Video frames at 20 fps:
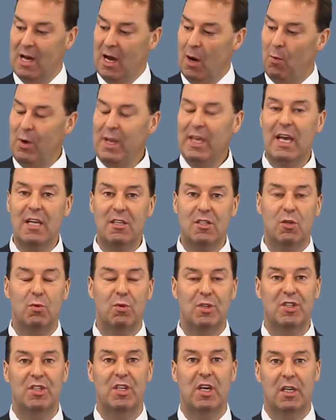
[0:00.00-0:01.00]
And when it gets to
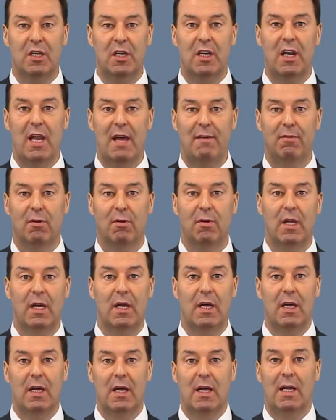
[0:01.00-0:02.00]
a certain level,
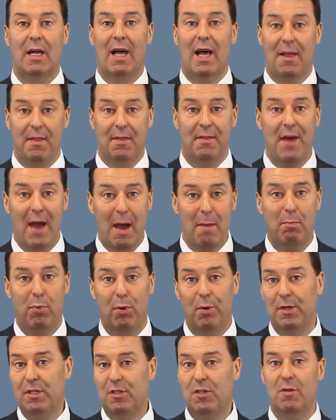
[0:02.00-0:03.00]
at that
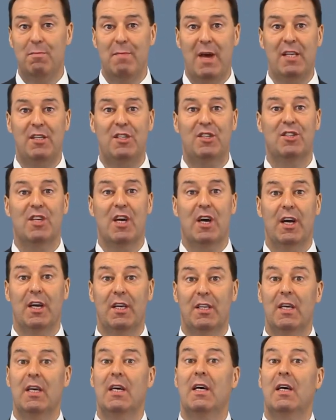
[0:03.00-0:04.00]
point, you may
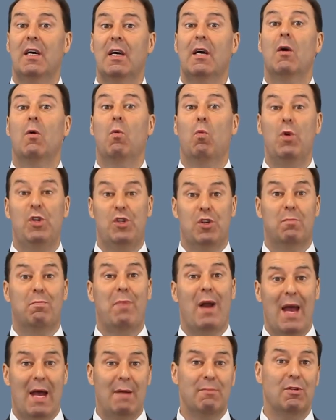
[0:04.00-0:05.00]
decide we should
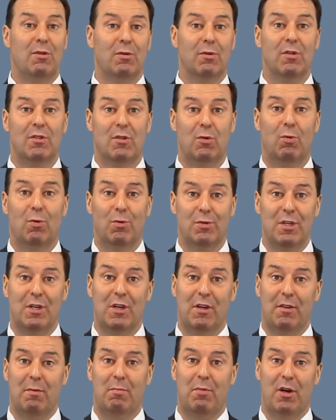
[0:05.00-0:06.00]
perhaps look towards
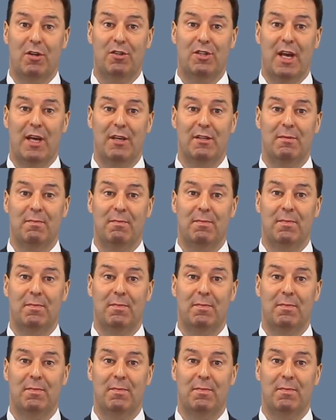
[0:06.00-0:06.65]
another project.